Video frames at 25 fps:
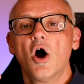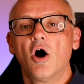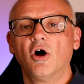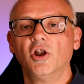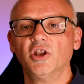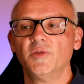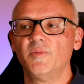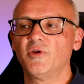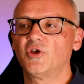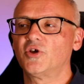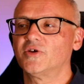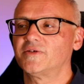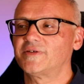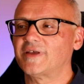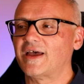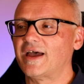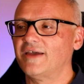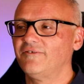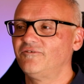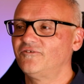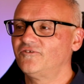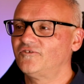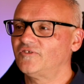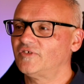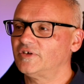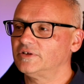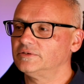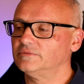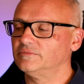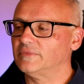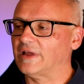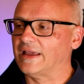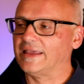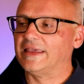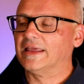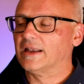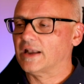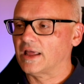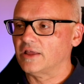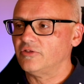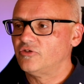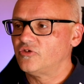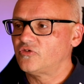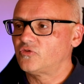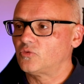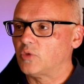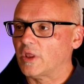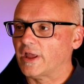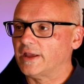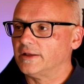Only because I
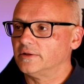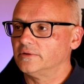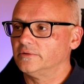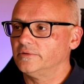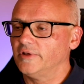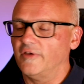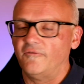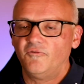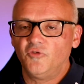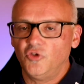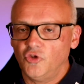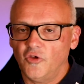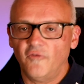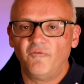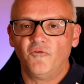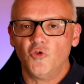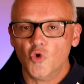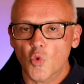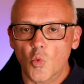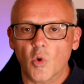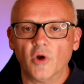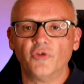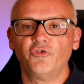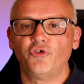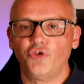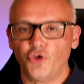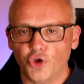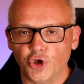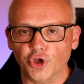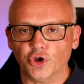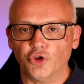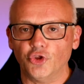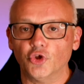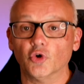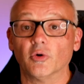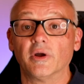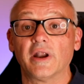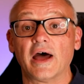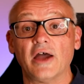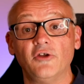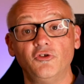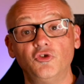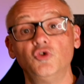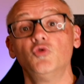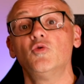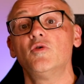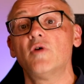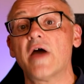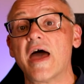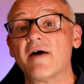just like, if you want to, you're going to do it. I
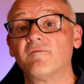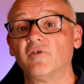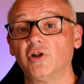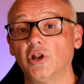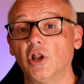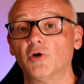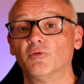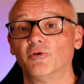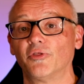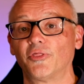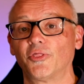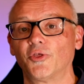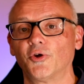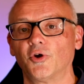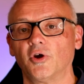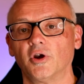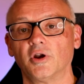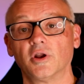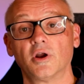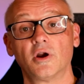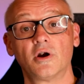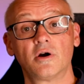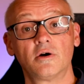do have a lower third,